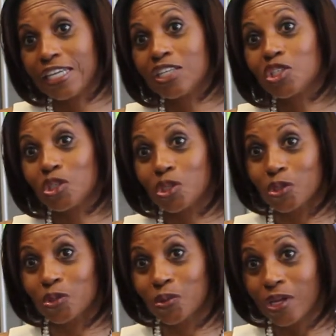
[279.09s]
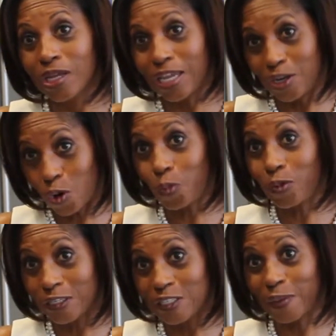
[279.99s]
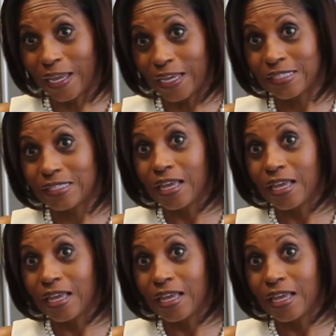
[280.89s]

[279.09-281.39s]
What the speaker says: into an open space